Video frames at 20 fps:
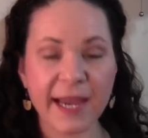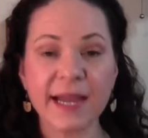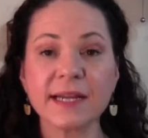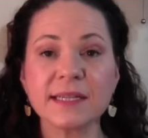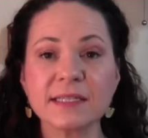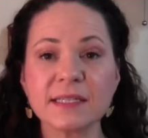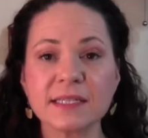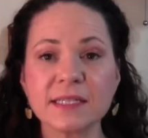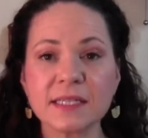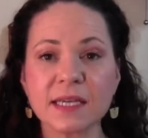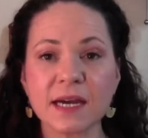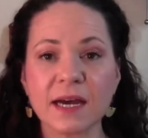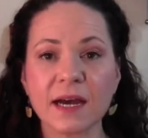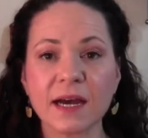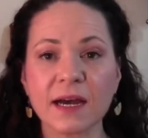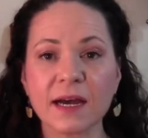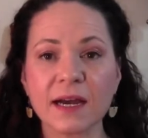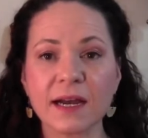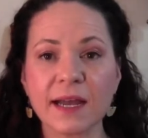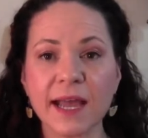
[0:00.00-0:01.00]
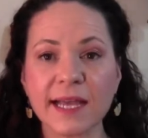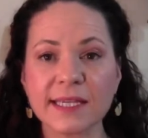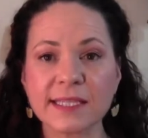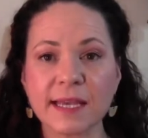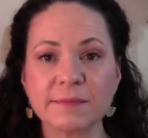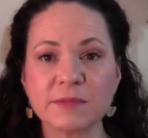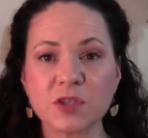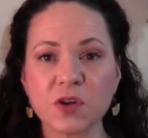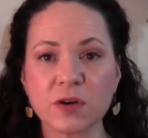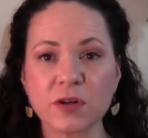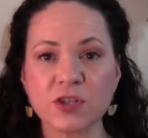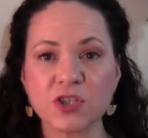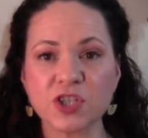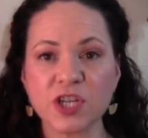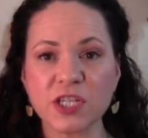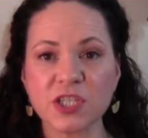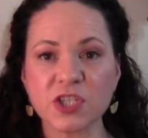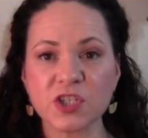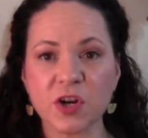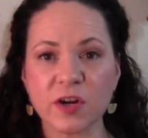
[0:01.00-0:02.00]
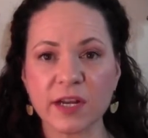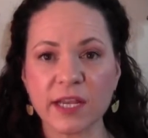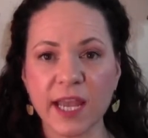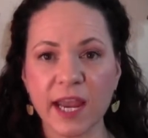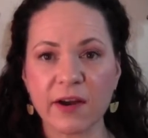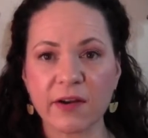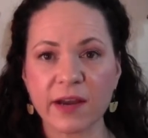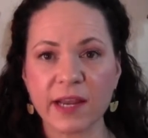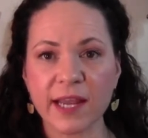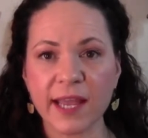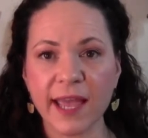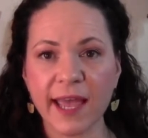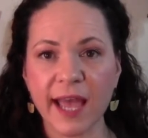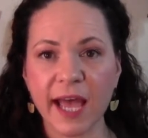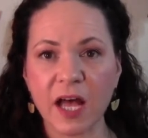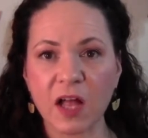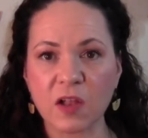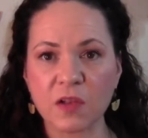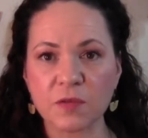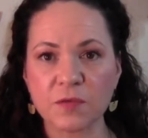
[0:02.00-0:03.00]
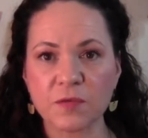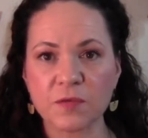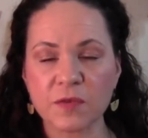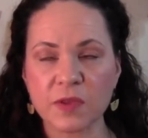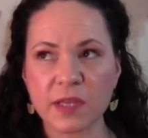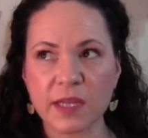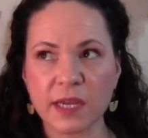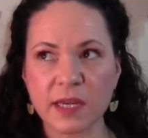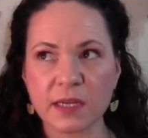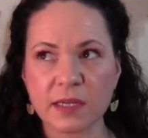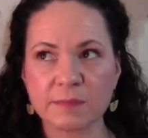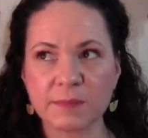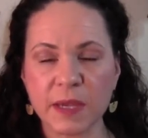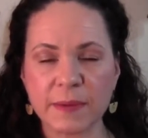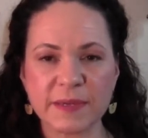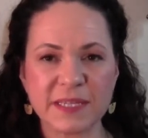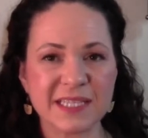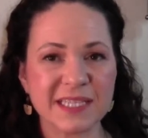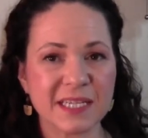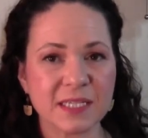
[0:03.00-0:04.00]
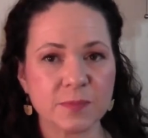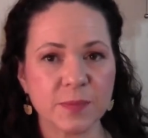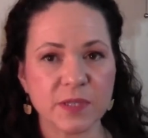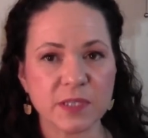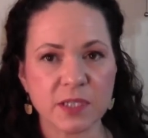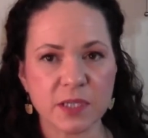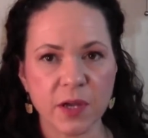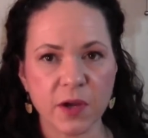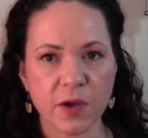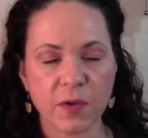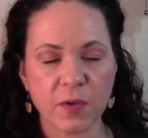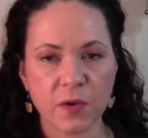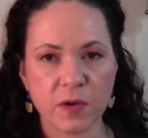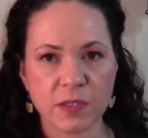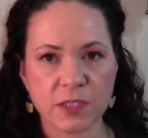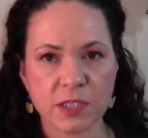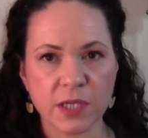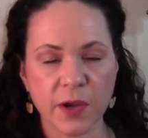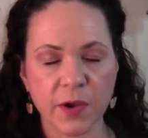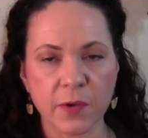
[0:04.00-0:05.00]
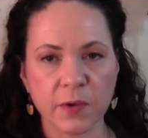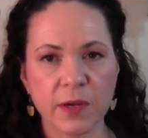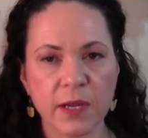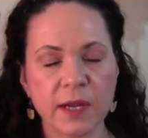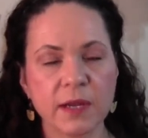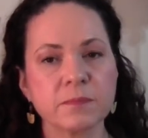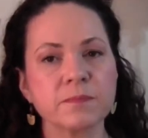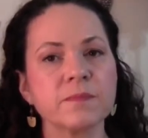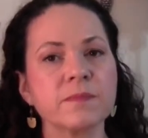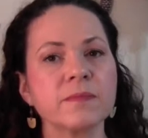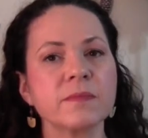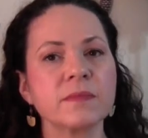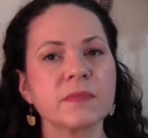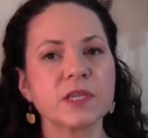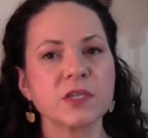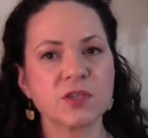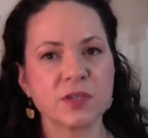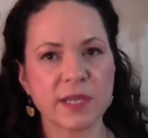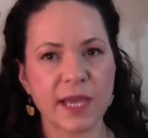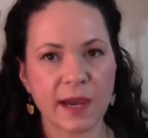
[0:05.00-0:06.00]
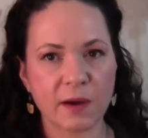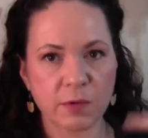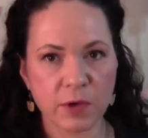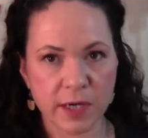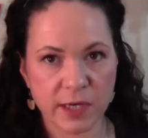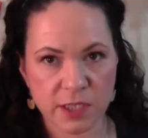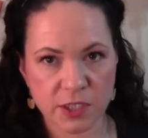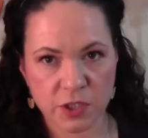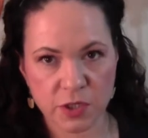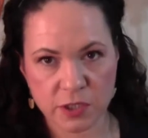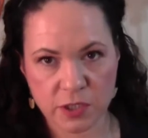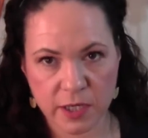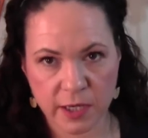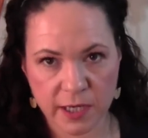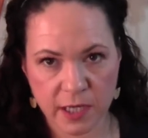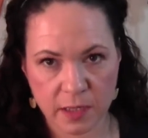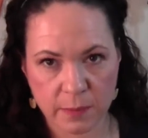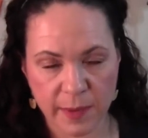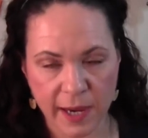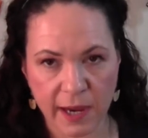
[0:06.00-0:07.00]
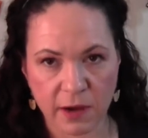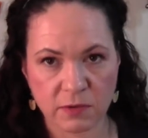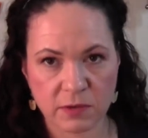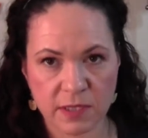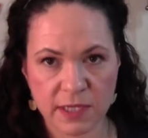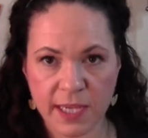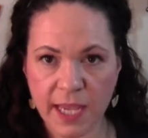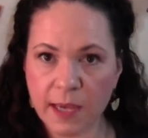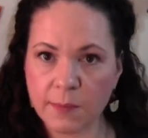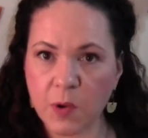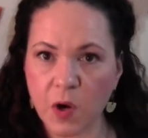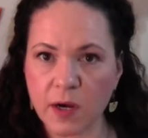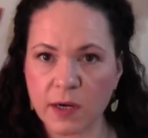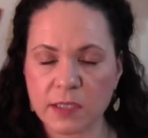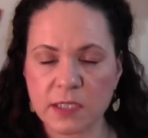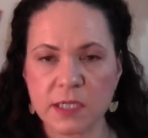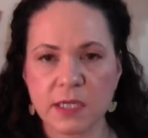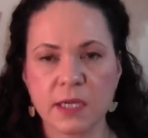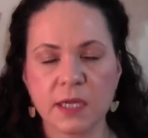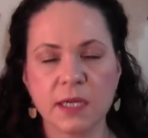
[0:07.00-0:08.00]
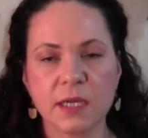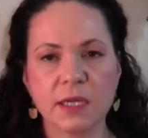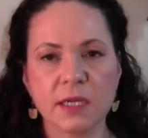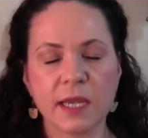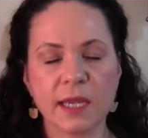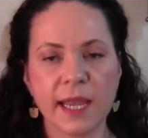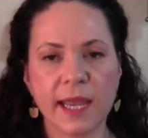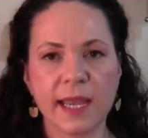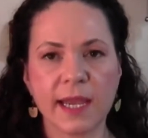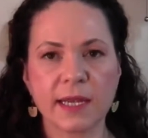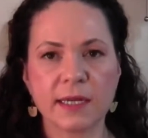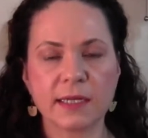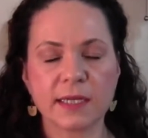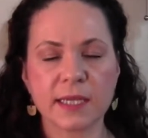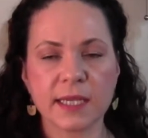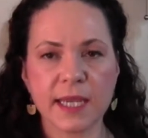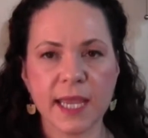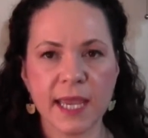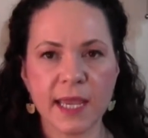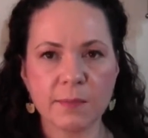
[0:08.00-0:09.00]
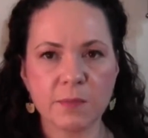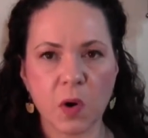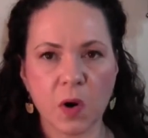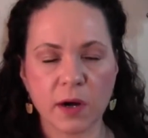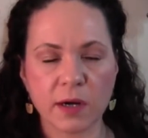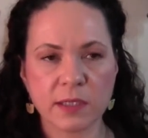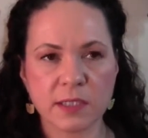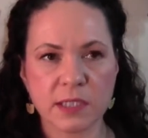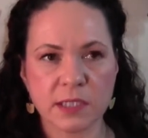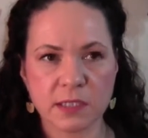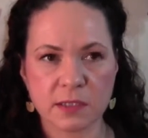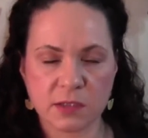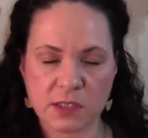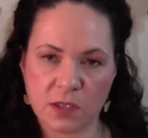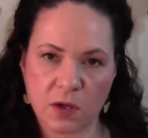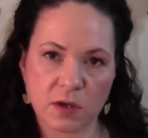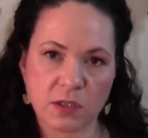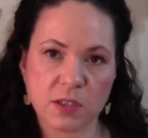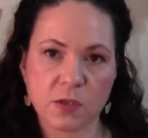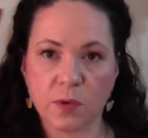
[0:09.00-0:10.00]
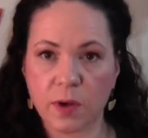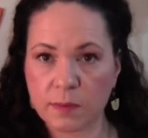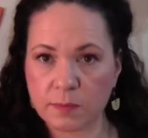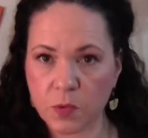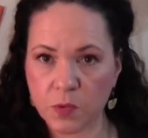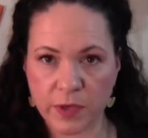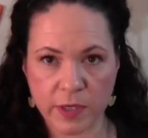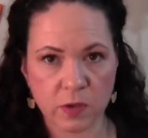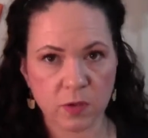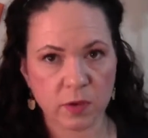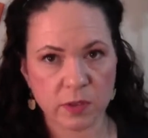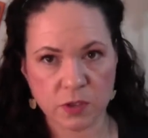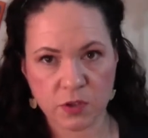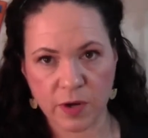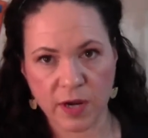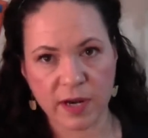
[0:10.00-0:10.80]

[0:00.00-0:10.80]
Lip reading: SM Store just started carrying ELF like maybe 6 months ago or so. So now we're going to start talking about KMart. And KMart is also on Marine Corps